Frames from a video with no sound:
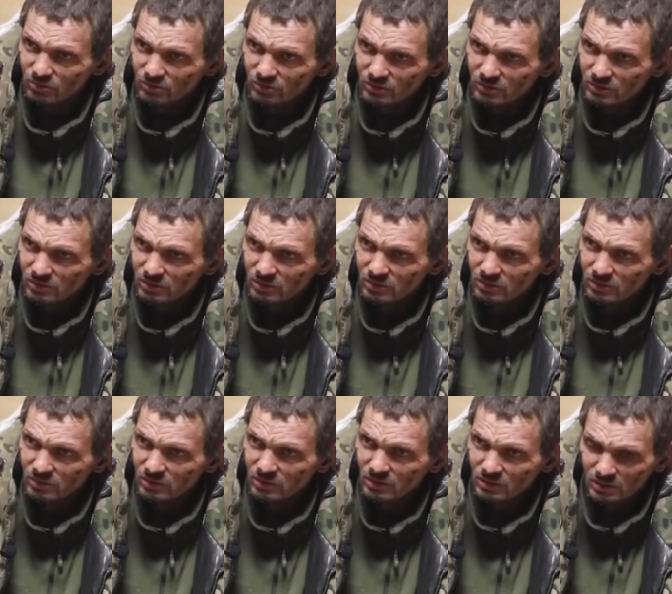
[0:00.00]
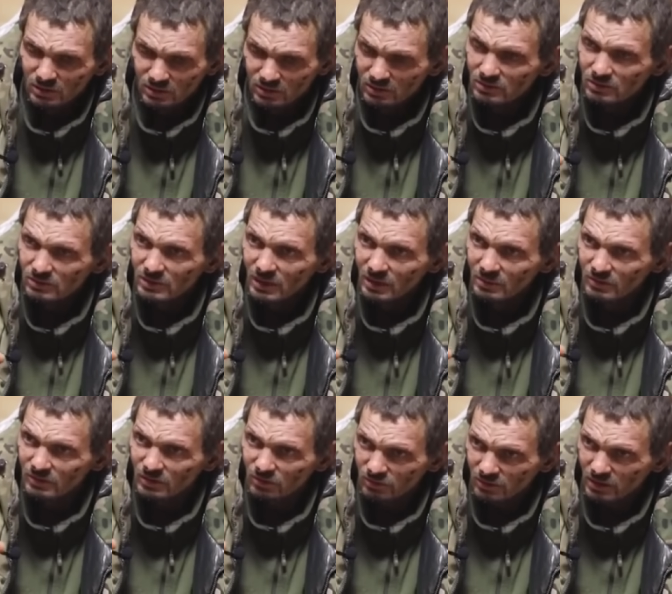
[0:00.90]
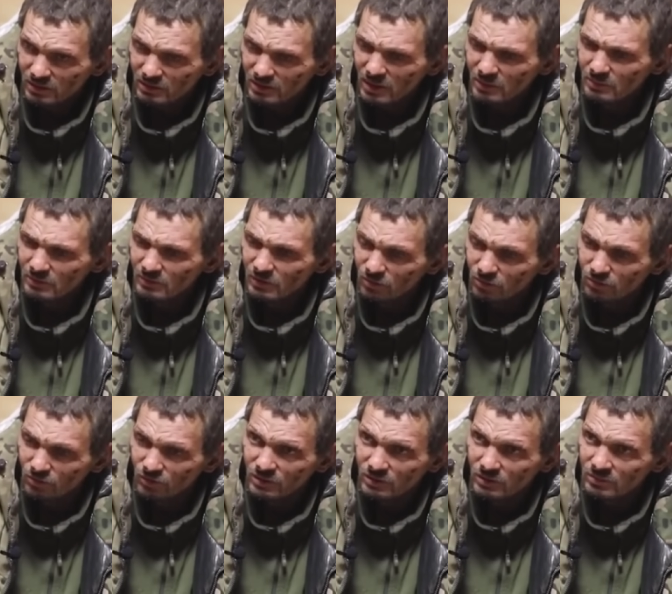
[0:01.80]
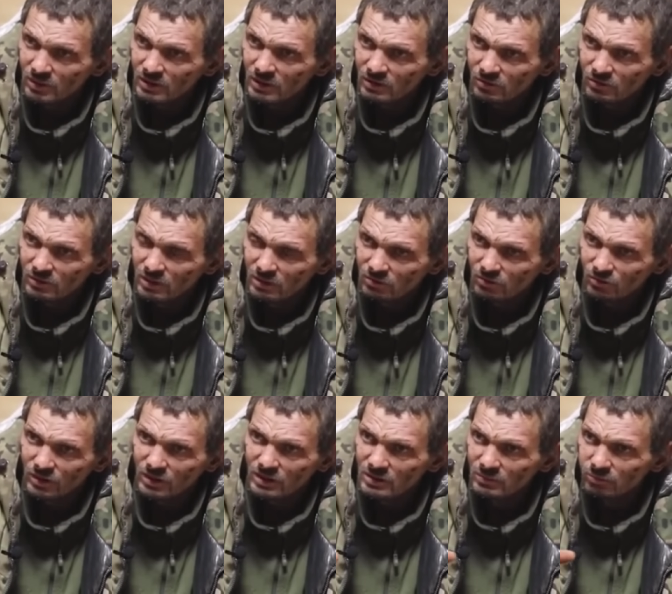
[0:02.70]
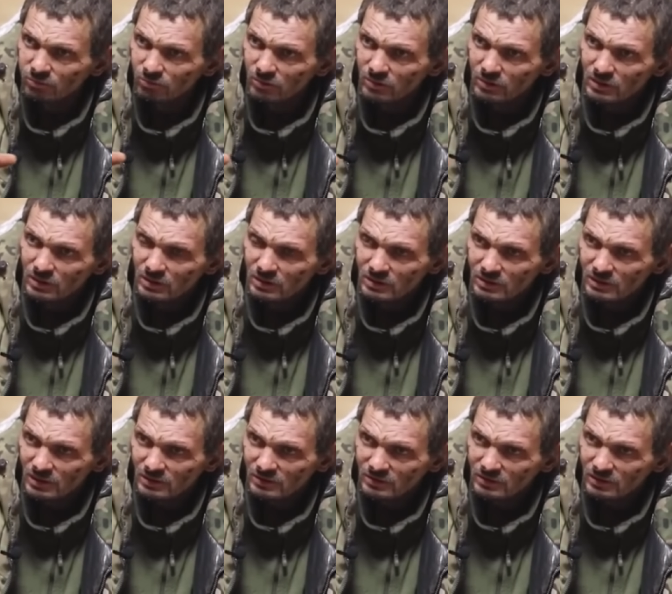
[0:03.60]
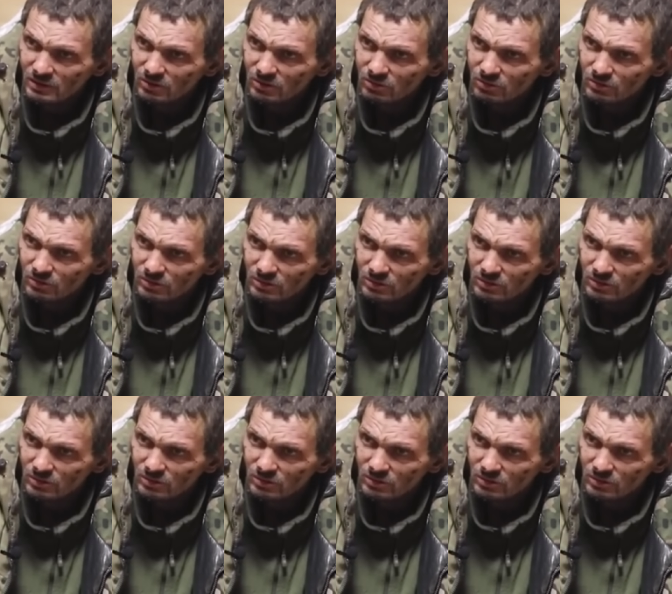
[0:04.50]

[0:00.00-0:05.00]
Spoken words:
I'm unarmed. I have no weapons, no bullets. I surrender.